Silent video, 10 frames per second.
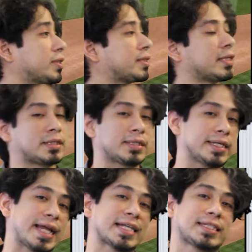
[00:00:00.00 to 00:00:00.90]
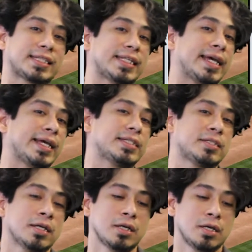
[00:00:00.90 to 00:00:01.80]
It's, it's and that's the thing.
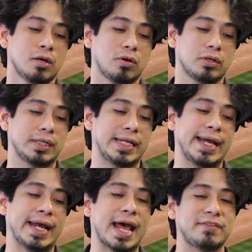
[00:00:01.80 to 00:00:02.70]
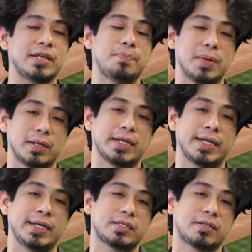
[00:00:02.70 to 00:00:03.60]
It's they have the
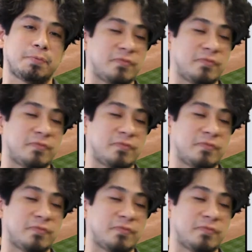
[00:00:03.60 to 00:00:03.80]
ability to